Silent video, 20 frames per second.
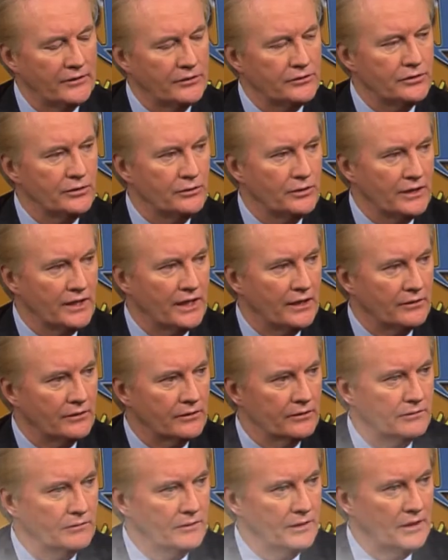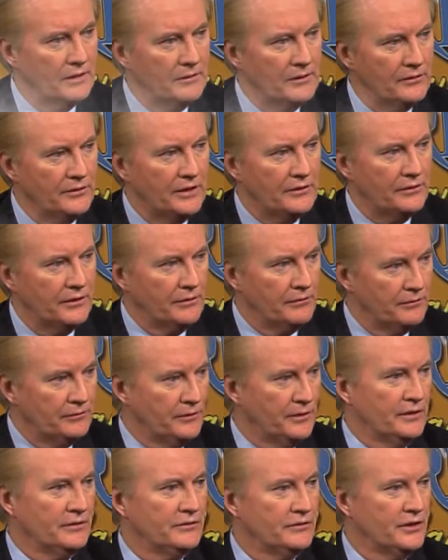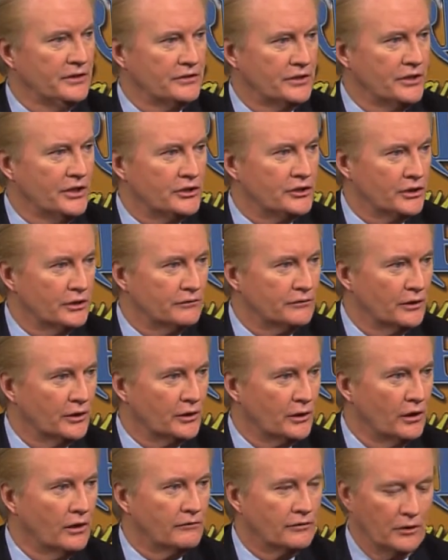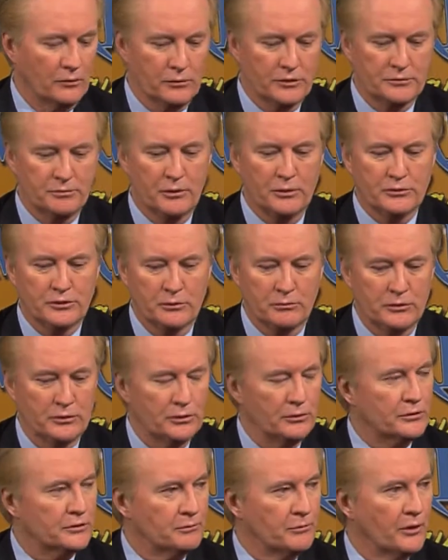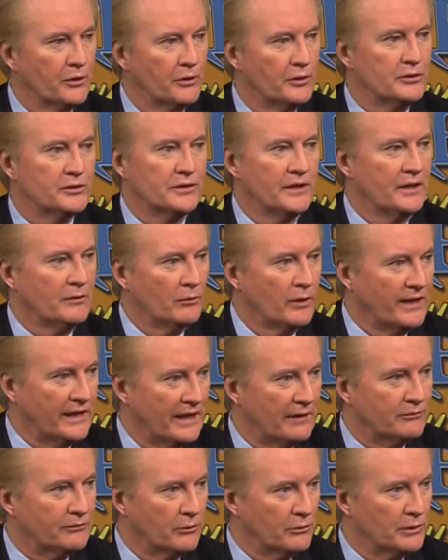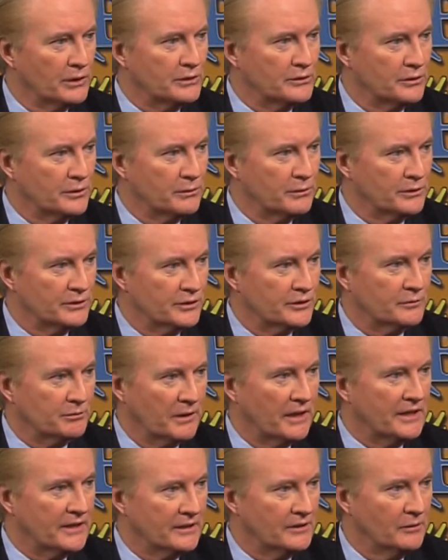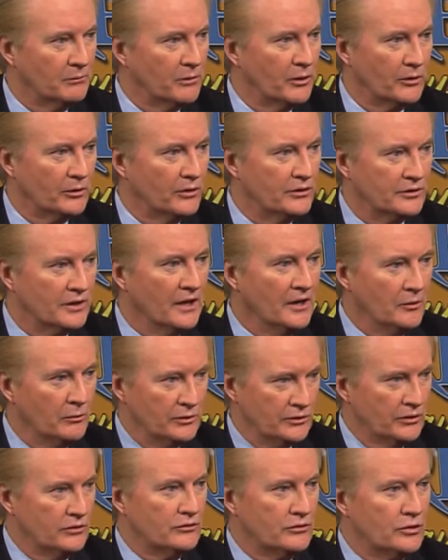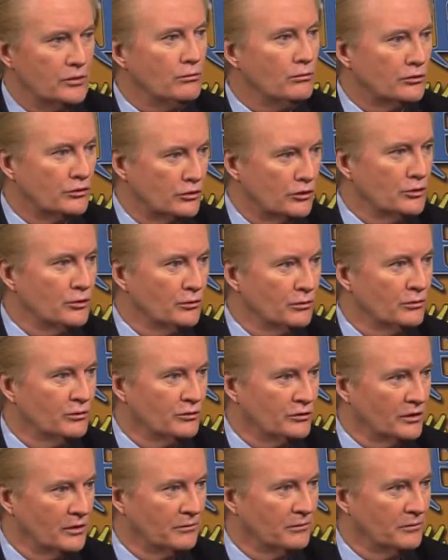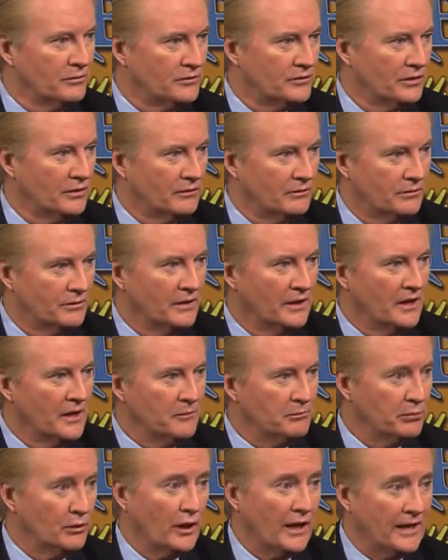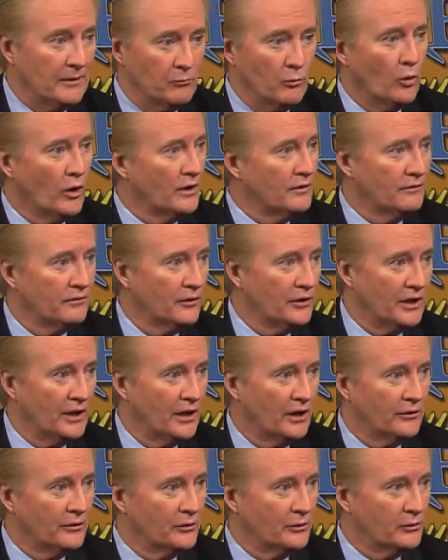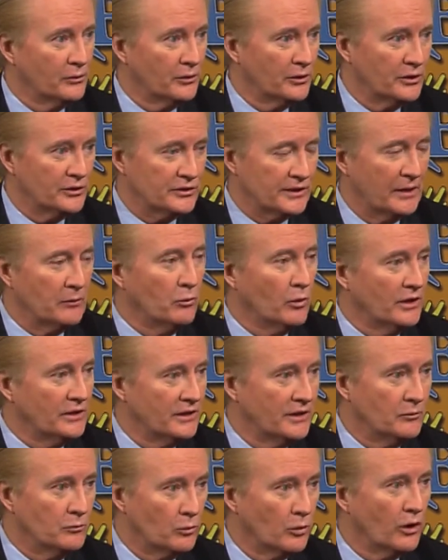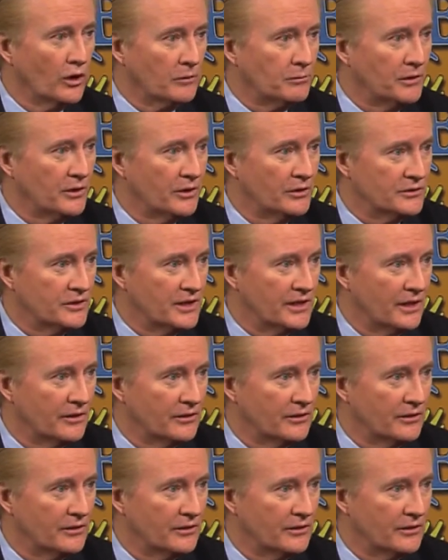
the two together? That this initiative took over that was supposed to reduce murders, and then right afterwards there was a spike in the murders. Was it too soon to blame one for the other, or to say one didn't work because of the